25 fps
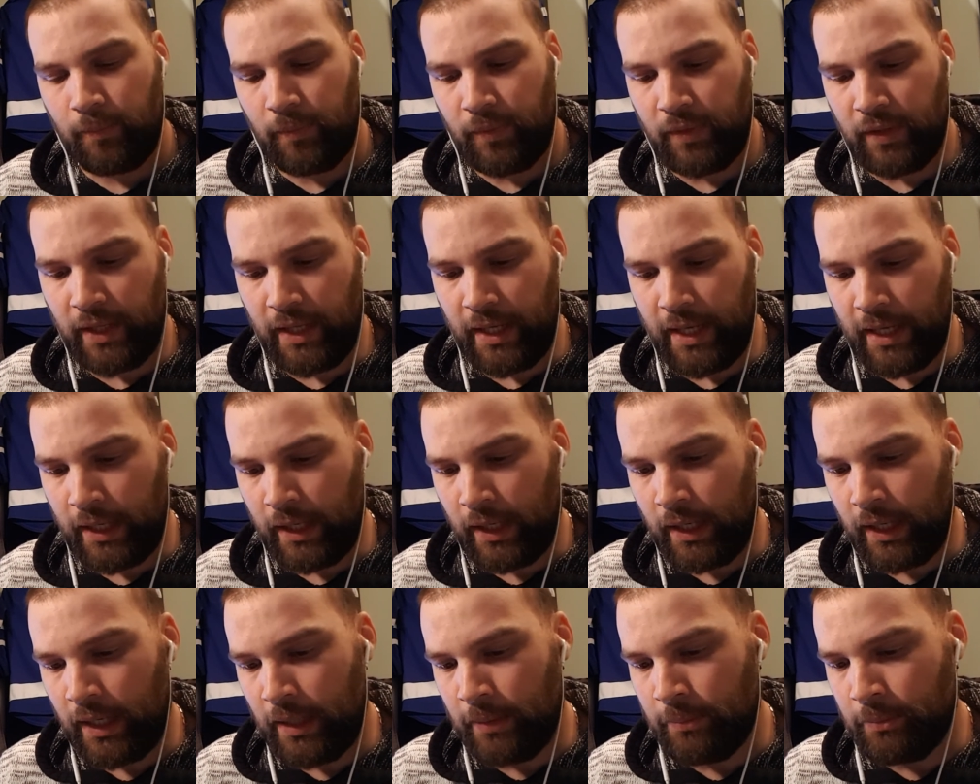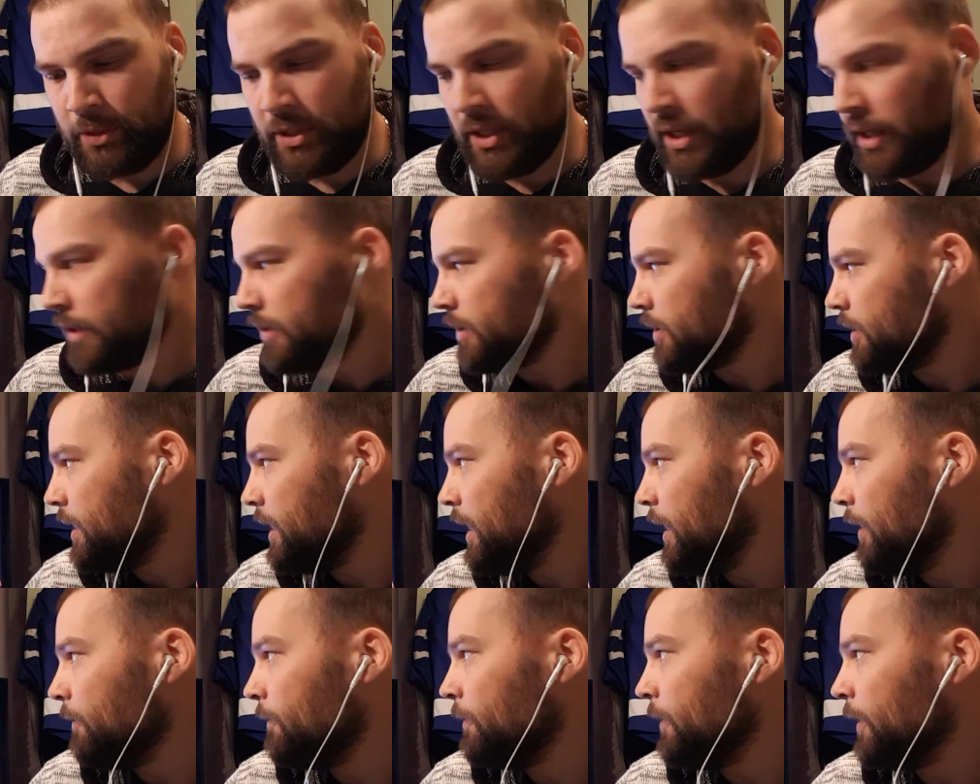the Anaheim Ducks.
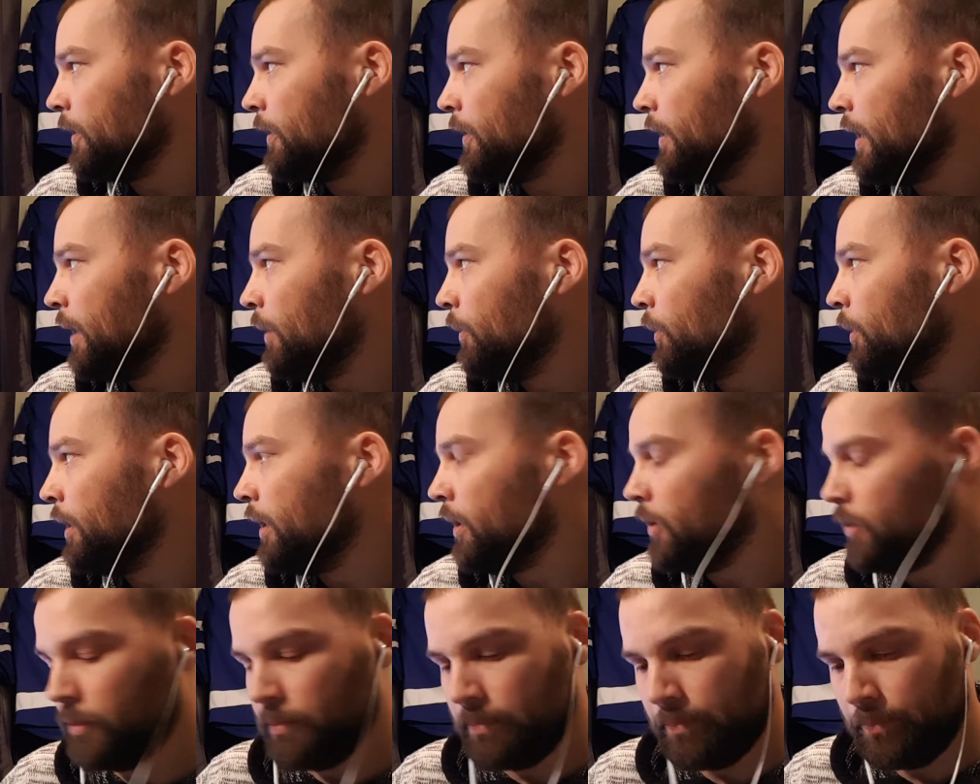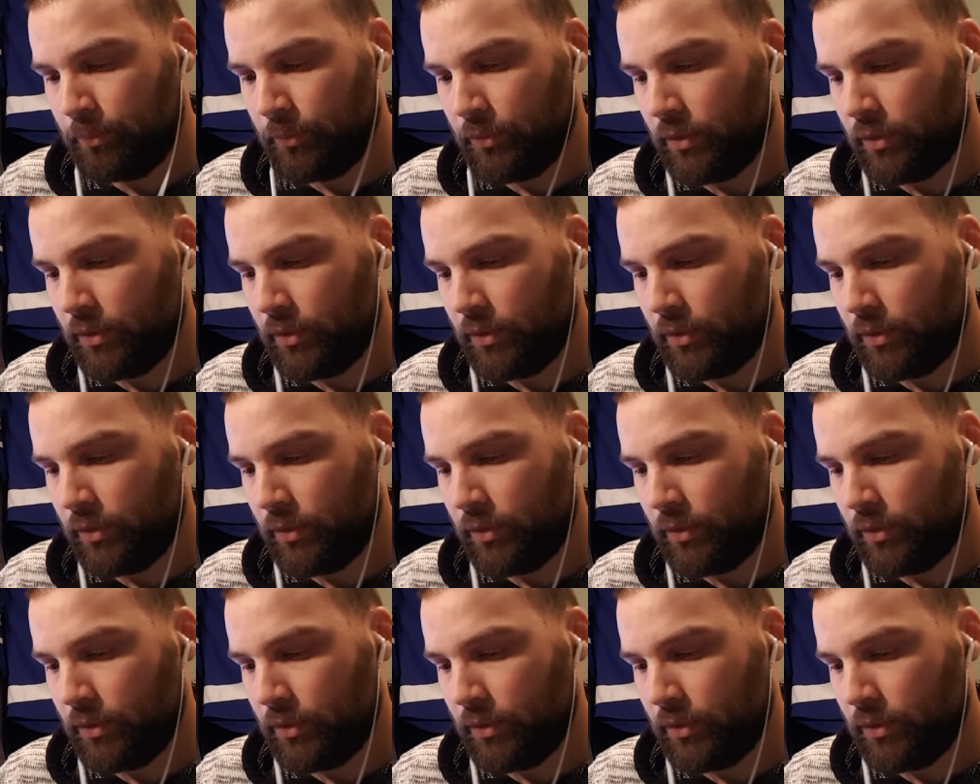Can't figure that one out.